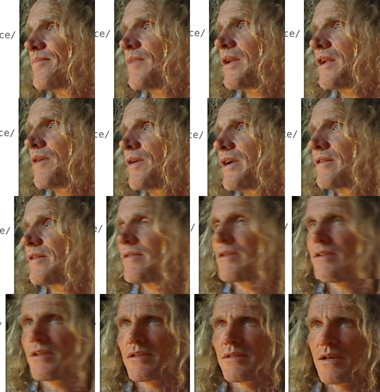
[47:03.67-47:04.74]
But anyway,
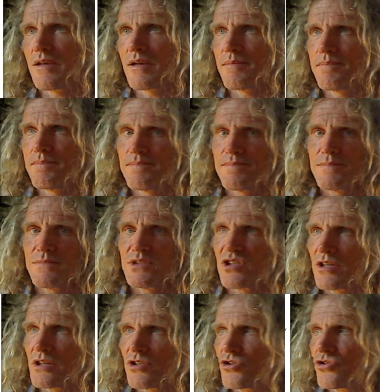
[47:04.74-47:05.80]
till next time.
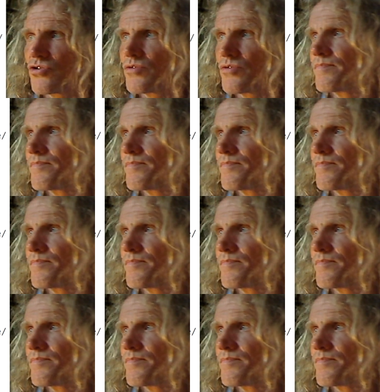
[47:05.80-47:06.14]
Such.